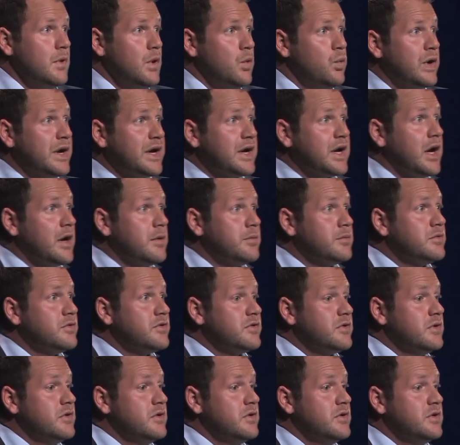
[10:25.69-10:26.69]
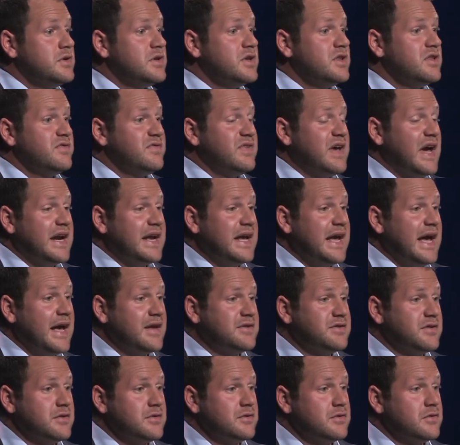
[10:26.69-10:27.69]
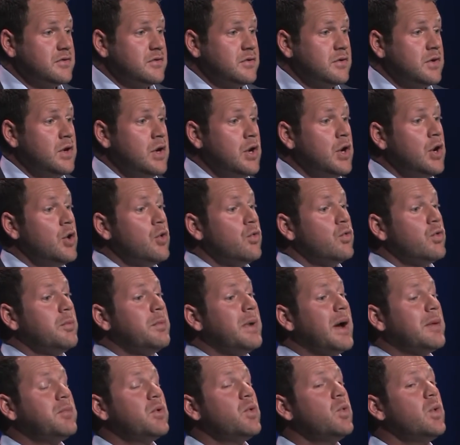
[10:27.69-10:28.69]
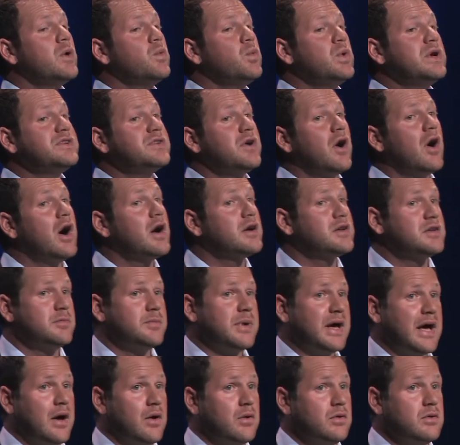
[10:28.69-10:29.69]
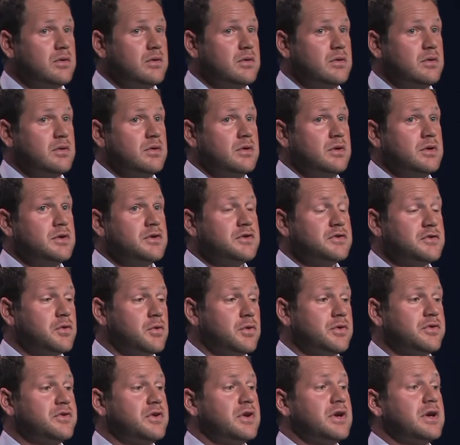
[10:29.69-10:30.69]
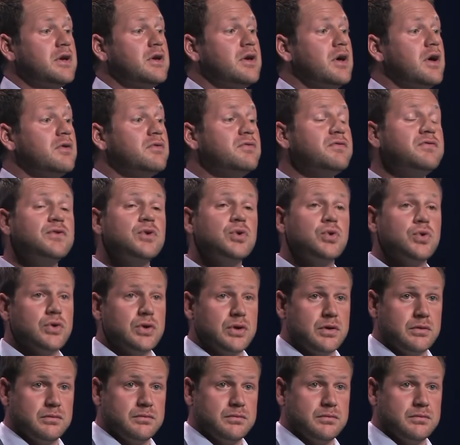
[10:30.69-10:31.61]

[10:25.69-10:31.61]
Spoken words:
when it comes to the fatty acids. Remember when we talked about sourcing of food?